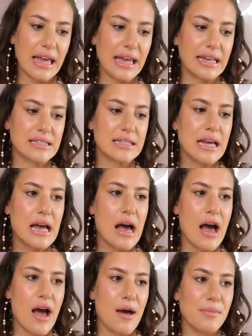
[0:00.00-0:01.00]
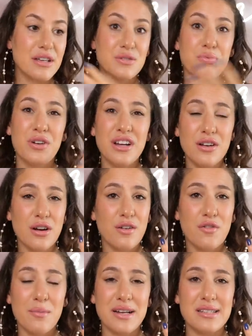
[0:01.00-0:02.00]
It um, is pretty good
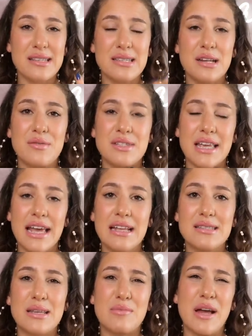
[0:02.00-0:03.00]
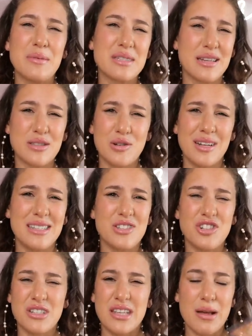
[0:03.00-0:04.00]
for my sensitive skin. Sometimes
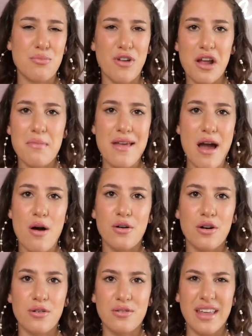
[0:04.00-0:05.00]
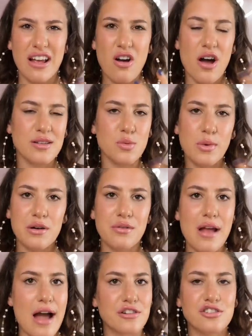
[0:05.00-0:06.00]
sunscreens just like break me out or like cause weird
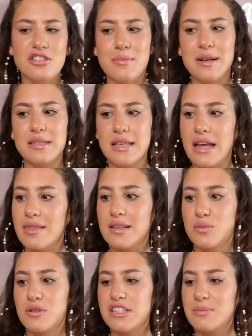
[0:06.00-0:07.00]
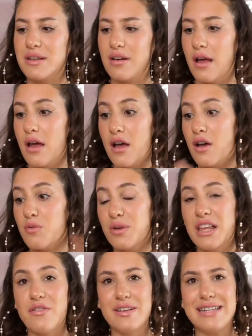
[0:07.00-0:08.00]
reactions on my skin. This one has been
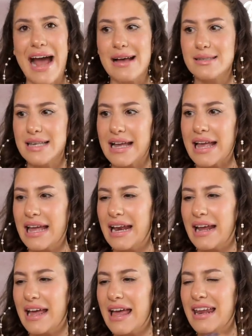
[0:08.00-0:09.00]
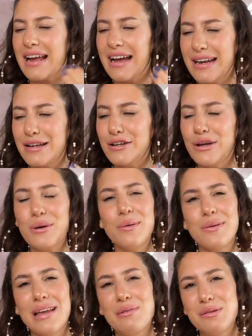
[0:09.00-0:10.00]
really fantastic, and I and I kind of
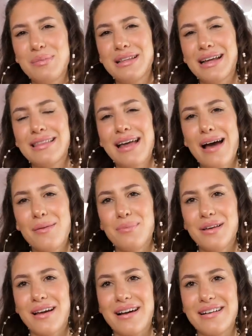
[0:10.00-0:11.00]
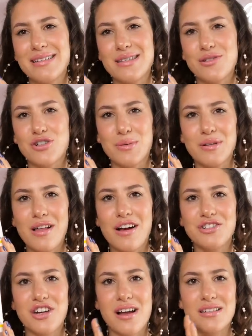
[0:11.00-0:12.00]
knew it would be like that because
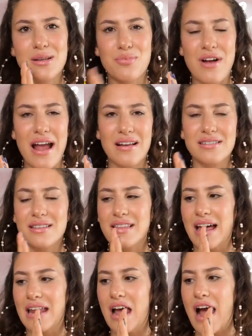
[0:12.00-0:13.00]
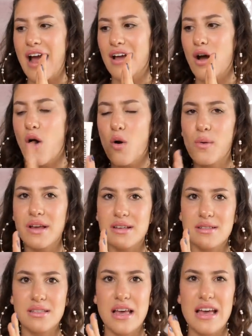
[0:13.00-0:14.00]
Dermalogica is a brand that I
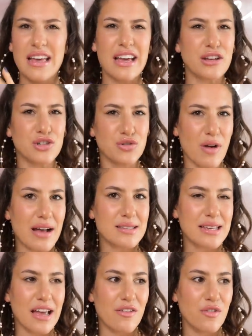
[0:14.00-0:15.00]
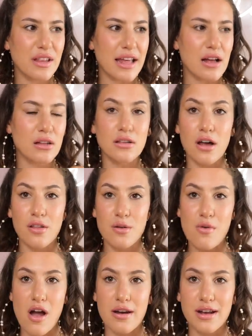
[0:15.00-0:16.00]
always can trust. Like I feel like a lot of their
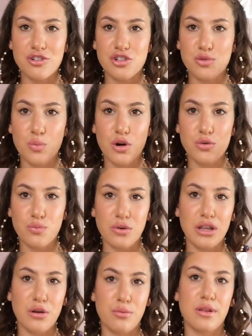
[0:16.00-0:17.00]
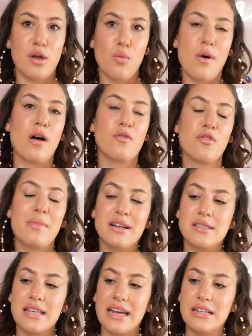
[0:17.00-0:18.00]
products just work really, really well for my
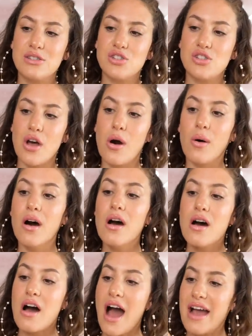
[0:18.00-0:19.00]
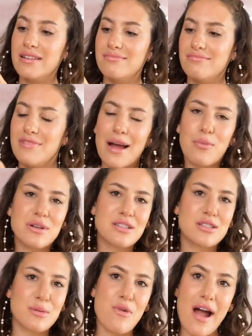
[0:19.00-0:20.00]
skin. So I, I
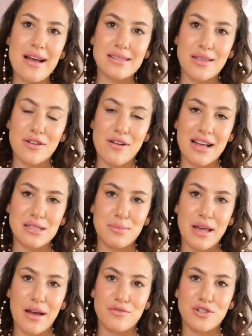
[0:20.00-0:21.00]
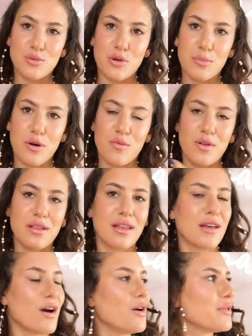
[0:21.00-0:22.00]
wasn't surprised that their SPF just worked
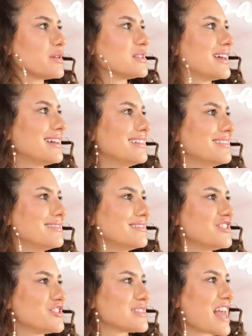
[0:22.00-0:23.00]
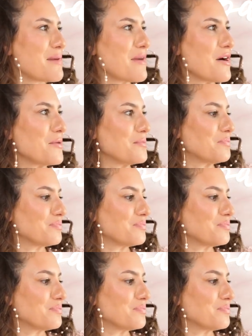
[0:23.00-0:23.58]
perfectly. Oh, the sun just came out.